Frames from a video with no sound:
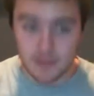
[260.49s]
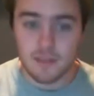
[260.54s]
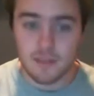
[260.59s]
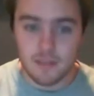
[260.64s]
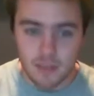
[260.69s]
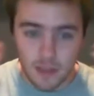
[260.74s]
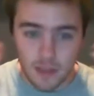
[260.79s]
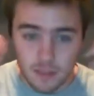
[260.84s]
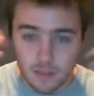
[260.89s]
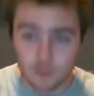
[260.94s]

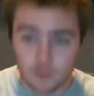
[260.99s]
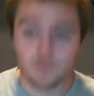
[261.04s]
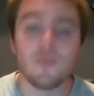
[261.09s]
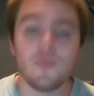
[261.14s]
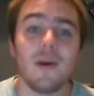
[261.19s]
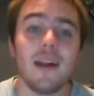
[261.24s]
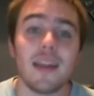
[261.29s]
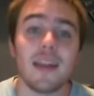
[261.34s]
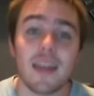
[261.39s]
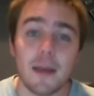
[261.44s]
that's
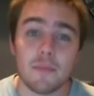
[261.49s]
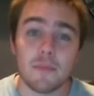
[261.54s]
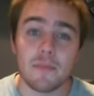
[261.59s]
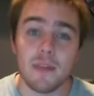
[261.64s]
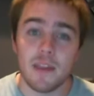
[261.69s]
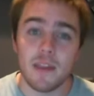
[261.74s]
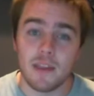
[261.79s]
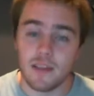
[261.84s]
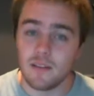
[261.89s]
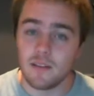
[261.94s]
what I kept
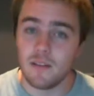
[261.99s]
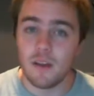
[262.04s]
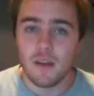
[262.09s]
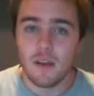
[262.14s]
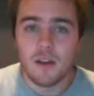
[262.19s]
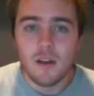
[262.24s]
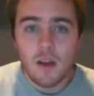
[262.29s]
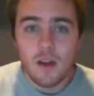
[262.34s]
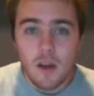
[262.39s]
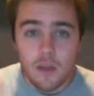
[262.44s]
thinking
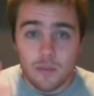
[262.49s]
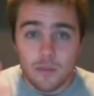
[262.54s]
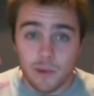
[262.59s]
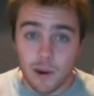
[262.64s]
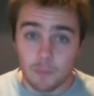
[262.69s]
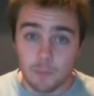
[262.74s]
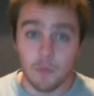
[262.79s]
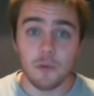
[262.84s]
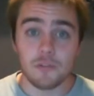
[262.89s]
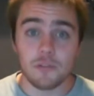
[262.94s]

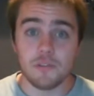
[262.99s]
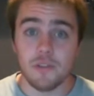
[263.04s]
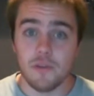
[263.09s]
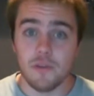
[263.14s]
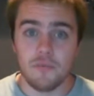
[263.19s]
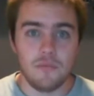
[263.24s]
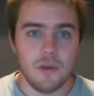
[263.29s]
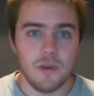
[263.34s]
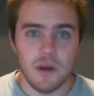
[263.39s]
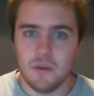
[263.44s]
throughout most of
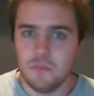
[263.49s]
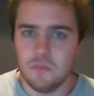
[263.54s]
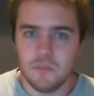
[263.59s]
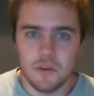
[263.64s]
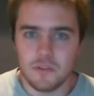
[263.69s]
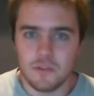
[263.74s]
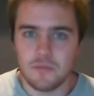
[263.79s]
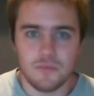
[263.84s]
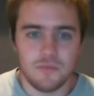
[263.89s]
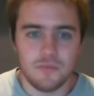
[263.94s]
the film,
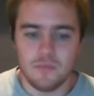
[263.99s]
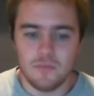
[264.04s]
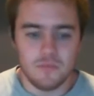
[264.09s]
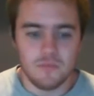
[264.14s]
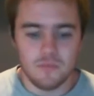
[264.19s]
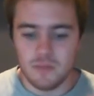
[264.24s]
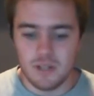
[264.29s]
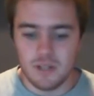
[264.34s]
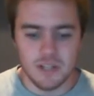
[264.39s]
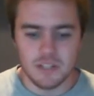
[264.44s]
which
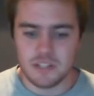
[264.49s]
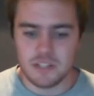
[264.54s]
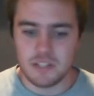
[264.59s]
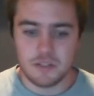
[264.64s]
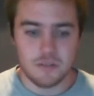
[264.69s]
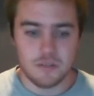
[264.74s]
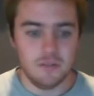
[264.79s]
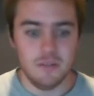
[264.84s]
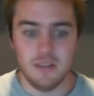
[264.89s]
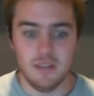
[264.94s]

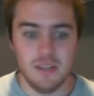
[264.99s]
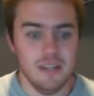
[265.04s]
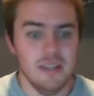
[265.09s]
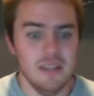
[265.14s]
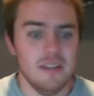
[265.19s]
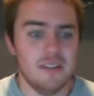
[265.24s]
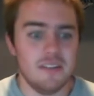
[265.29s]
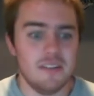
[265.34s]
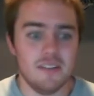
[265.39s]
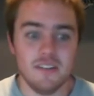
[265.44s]
was,
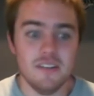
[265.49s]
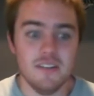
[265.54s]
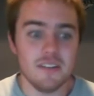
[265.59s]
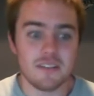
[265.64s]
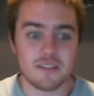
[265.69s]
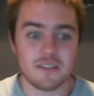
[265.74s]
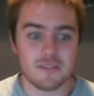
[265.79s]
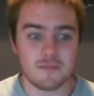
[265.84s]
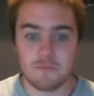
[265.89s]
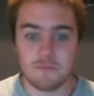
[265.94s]

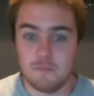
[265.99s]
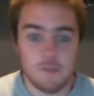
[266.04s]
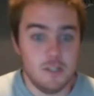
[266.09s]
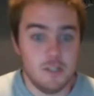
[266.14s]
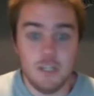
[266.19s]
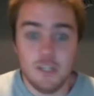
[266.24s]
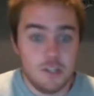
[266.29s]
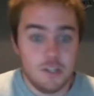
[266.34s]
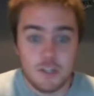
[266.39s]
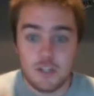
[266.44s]
yeesh,
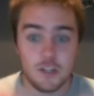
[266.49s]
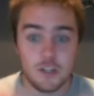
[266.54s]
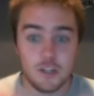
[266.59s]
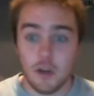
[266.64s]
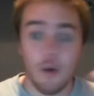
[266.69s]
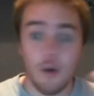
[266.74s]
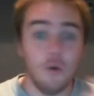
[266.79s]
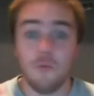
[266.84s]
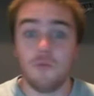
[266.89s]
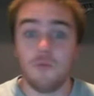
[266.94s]
she's
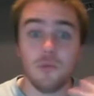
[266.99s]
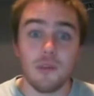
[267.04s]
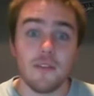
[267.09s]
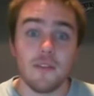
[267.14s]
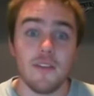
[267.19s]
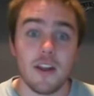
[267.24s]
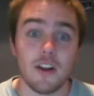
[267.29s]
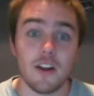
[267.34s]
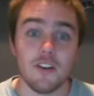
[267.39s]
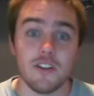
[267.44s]
so full of
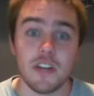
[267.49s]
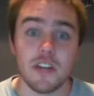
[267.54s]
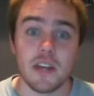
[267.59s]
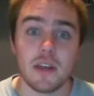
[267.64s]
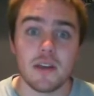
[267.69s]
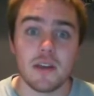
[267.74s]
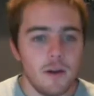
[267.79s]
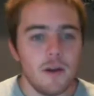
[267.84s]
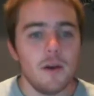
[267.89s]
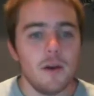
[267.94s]
energy.
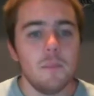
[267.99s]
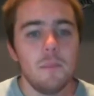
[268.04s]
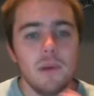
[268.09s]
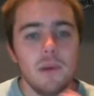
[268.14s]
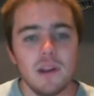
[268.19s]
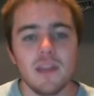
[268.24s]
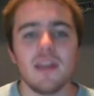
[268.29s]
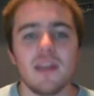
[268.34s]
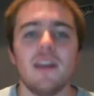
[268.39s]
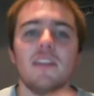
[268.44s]

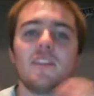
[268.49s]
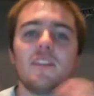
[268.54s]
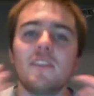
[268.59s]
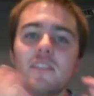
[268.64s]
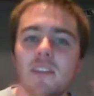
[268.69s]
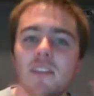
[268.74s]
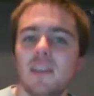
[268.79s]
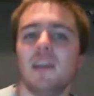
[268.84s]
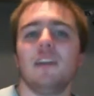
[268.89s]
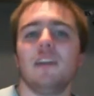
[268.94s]
But again,
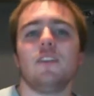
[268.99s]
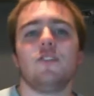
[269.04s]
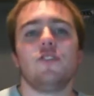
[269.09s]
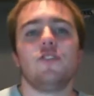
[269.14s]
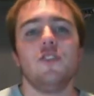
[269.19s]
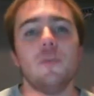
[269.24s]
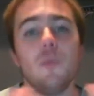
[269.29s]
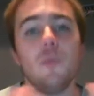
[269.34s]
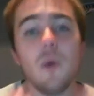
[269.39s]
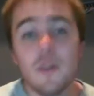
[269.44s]
still,
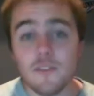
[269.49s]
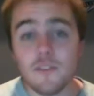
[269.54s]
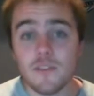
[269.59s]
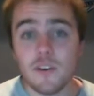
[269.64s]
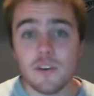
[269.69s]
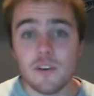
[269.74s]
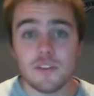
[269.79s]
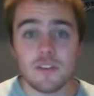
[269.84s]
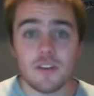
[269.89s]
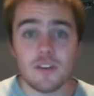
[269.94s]
she was
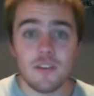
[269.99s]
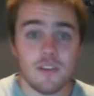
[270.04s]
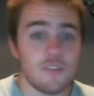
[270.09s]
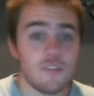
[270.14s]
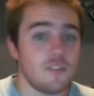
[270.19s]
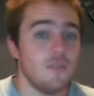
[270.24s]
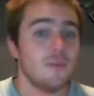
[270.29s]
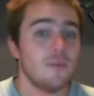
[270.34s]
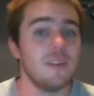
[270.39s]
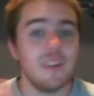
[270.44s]
very
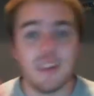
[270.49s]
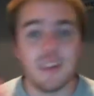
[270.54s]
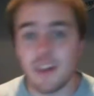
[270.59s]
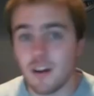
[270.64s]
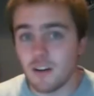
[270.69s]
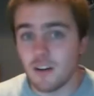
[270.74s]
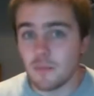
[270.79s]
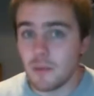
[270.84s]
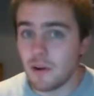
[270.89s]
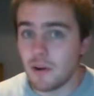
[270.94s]
serious. She really
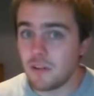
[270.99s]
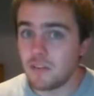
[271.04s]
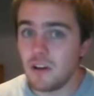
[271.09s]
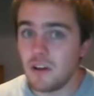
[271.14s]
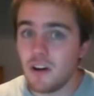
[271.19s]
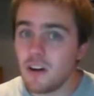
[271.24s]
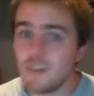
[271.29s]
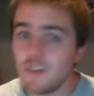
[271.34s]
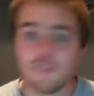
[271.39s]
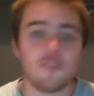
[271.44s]
cared about her
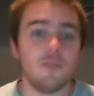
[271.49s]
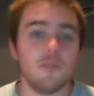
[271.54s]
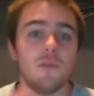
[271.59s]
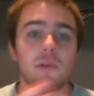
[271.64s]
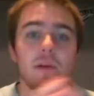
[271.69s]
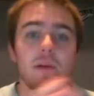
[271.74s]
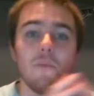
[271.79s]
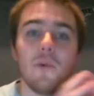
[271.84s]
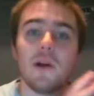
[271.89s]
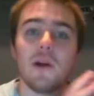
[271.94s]
daughter. She
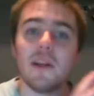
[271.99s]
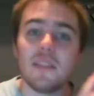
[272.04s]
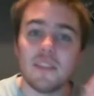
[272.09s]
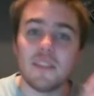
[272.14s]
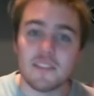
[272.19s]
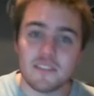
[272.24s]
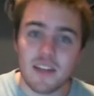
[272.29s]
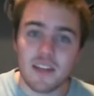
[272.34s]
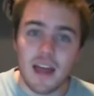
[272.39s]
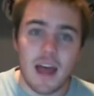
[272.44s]
really wanted
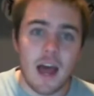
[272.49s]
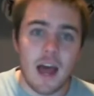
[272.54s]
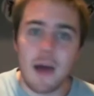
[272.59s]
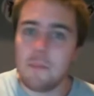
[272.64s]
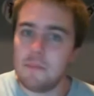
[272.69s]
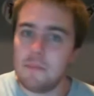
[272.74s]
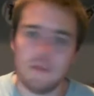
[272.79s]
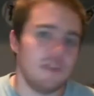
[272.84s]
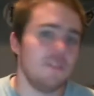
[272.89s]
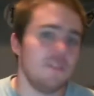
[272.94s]
this to
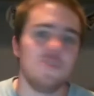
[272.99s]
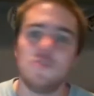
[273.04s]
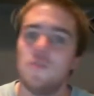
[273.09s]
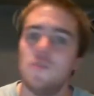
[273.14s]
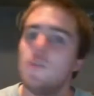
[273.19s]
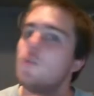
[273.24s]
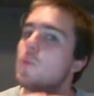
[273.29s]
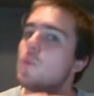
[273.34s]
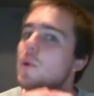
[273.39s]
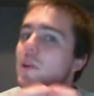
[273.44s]
happen. She
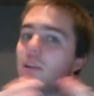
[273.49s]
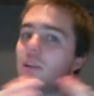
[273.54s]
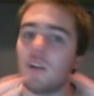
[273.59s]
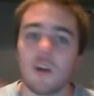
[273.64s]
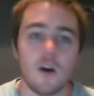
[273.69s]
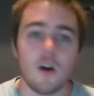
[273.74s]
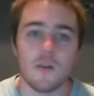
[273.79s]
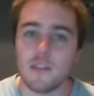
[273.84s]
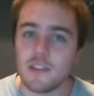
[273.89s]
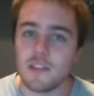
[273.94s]
was willing to
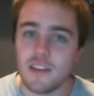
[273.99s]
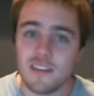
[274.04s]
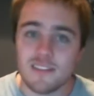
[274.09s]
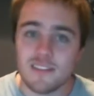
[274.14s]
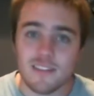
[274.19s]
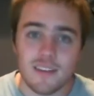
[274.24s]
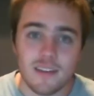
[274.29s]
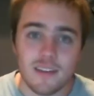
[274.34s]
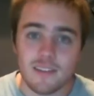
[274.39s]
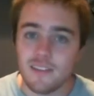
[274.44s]
go the
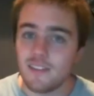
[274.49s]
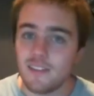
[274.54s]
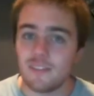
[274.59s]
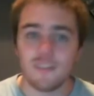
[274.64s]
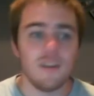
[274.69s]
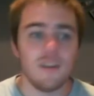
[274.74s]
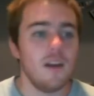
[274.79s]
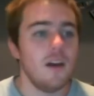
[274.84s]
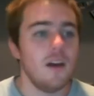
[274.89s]
distance.